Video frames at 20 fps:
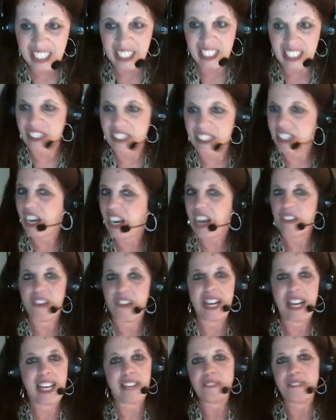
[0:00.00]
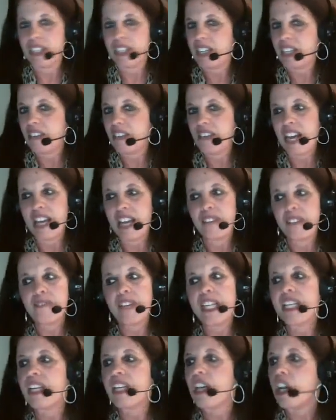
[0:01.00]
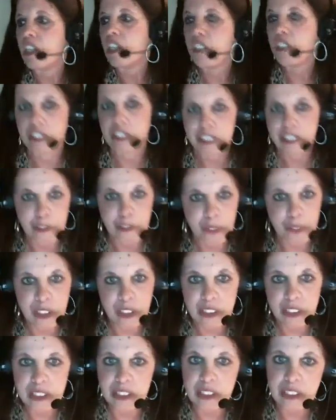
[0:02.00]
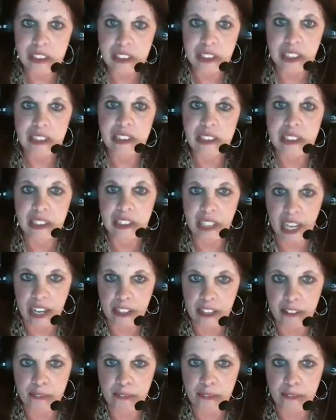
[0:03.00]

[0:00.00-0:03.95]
And then I've had many other experiences since then.